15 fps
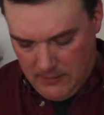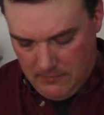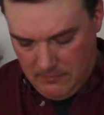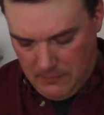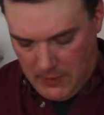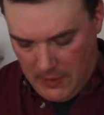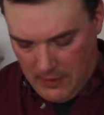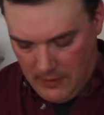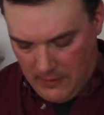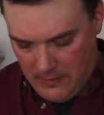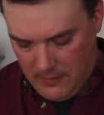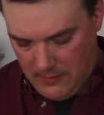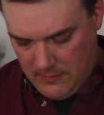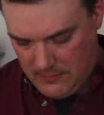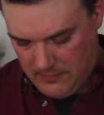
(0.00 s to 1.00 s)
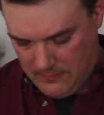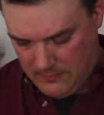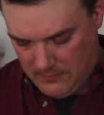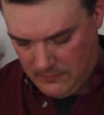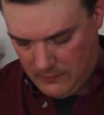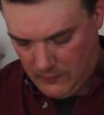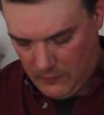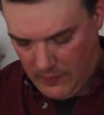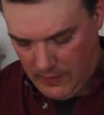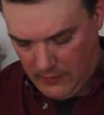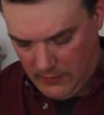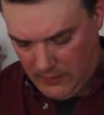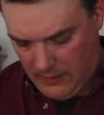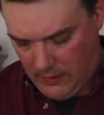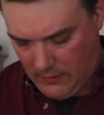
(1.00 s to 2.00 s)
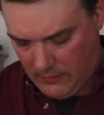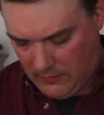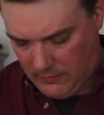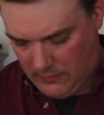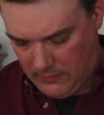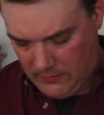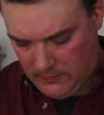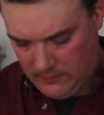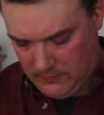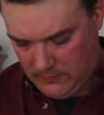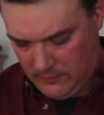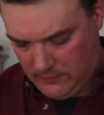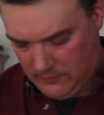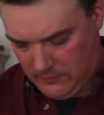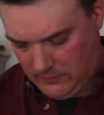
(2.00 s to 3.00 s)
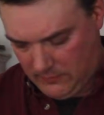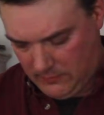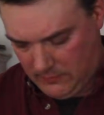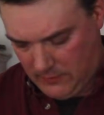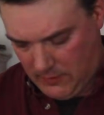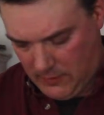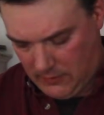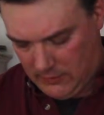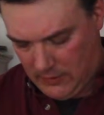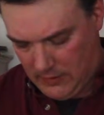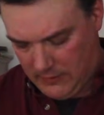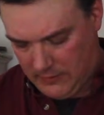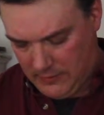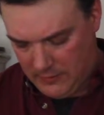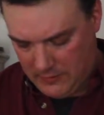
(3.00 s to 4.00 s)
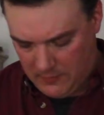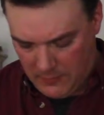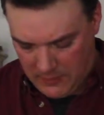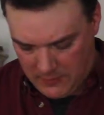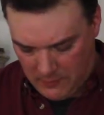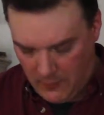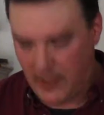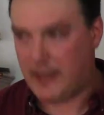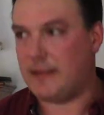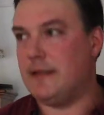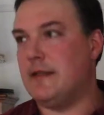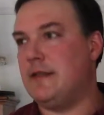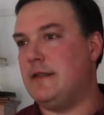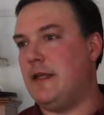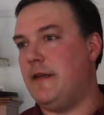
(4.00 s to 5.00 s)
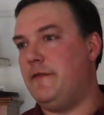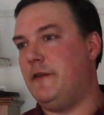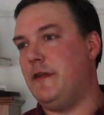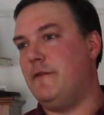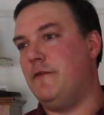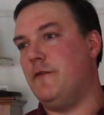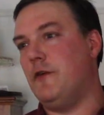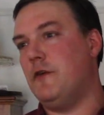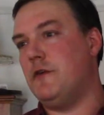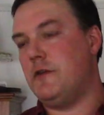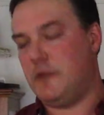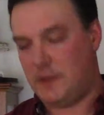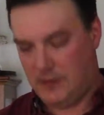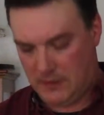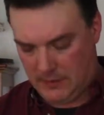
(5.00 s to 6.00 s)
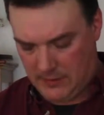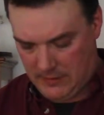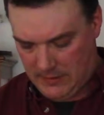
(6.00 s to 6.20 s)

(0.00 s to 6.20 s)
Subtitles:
Pierre wrote an article called Hunters Must Practice Safety First